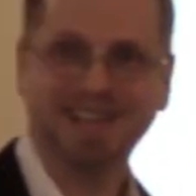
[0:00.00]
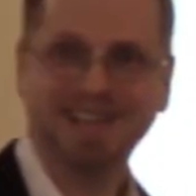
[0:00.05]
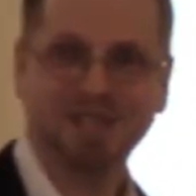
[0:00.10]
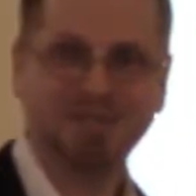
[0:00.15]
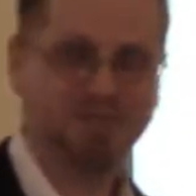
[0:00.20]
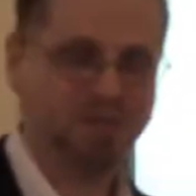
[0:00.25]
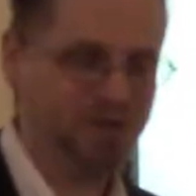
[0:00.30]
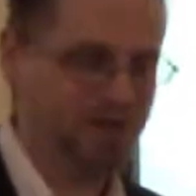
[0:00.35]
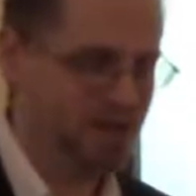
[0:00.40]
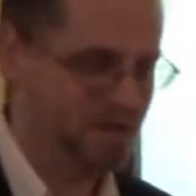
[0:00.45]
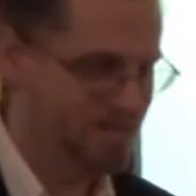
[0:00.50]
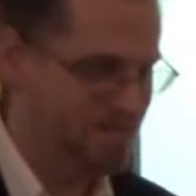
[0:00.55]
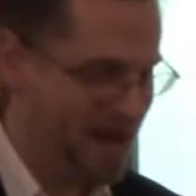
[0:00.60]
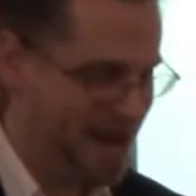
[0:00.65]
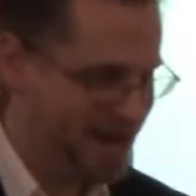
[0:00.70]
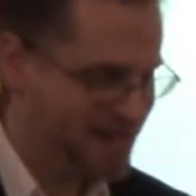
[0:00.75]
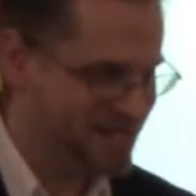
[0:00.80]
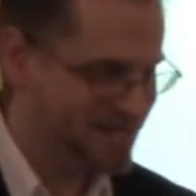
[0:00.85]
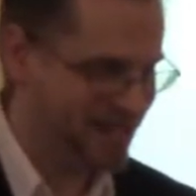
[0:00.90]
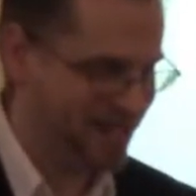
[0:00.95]
That's pretty
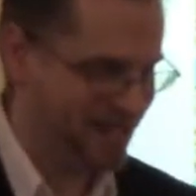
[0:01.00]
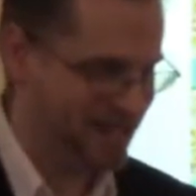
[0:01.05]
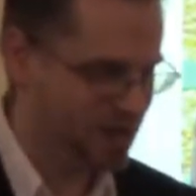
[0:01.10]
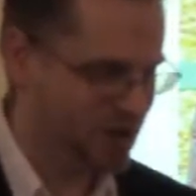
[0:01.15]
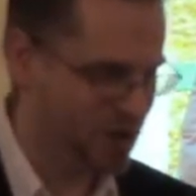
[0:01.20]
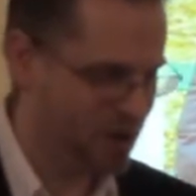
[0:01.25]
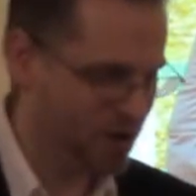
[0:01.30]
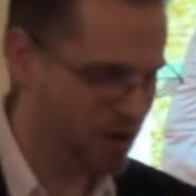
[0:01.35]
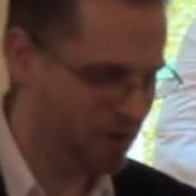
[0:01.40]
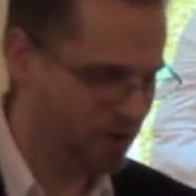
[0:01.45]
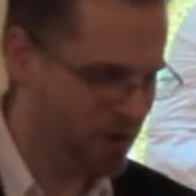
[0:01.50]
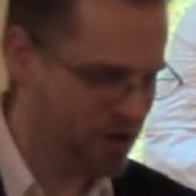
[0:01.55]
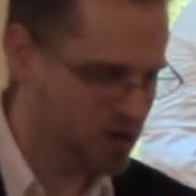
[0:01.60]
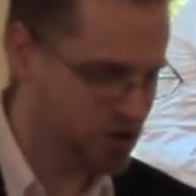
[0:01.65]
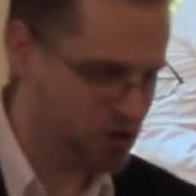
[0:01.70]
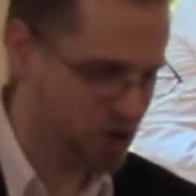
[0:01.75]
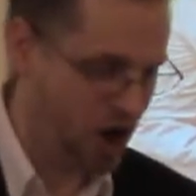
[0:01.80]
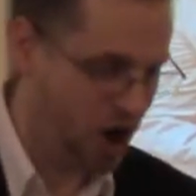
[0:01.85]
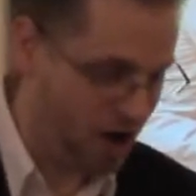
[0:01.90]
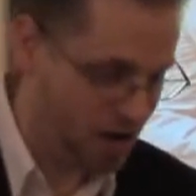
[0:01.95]
amazing. You know, if
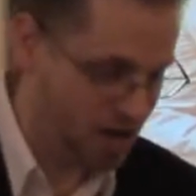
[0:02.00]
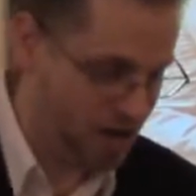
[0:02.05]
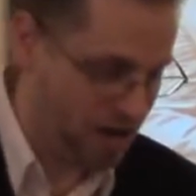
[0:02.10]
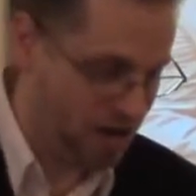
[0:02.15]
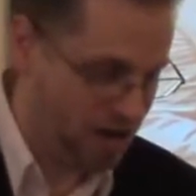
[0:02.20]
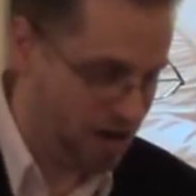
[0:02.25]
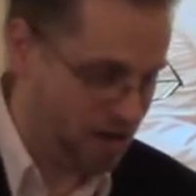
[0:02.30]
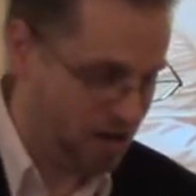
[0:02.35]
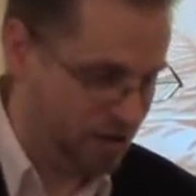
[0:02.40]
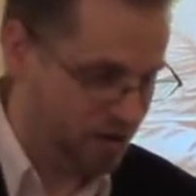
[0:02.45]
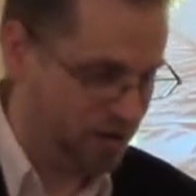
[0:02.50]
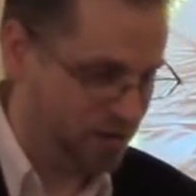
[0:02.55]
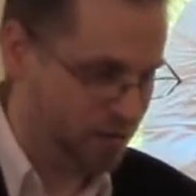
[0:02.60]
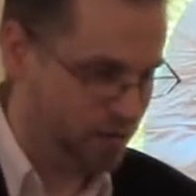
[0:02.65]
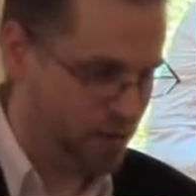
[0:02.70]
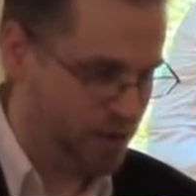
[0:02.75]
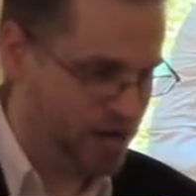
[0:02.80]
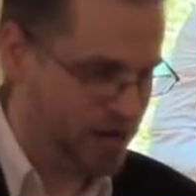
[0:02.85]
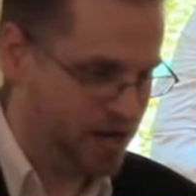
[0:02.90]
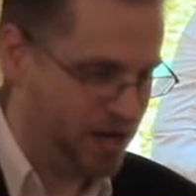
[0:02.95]
we
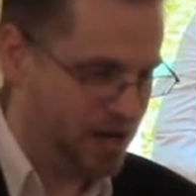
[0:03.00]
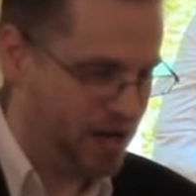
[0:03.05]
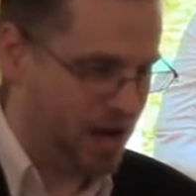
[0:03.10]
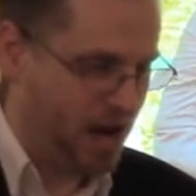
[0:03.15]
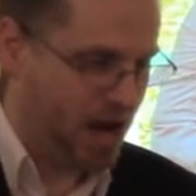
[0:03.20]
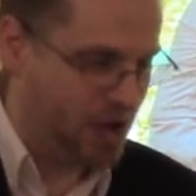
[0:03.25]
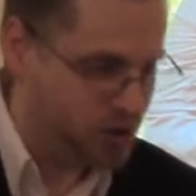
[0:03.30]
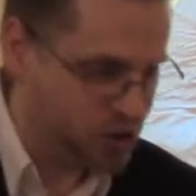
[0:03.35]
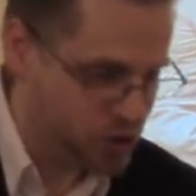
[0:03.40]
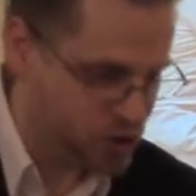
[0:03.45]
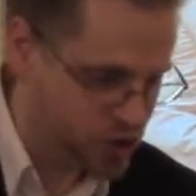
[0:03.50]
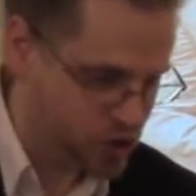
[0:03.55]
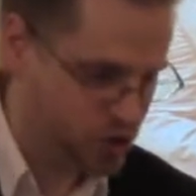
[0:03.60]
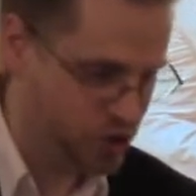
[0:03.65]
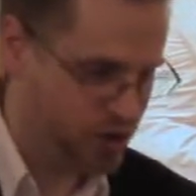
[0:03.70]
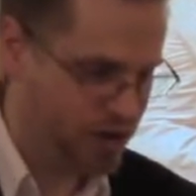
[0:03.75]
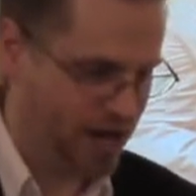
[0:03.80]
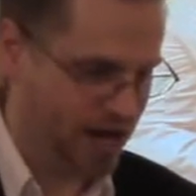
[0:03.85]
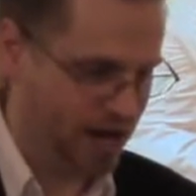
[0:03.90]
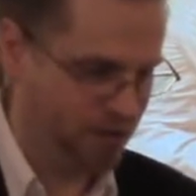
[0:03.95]
if we
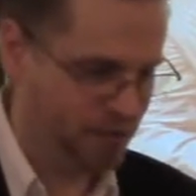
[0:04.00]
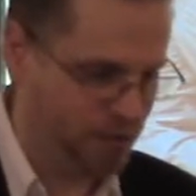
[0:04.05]
understood that,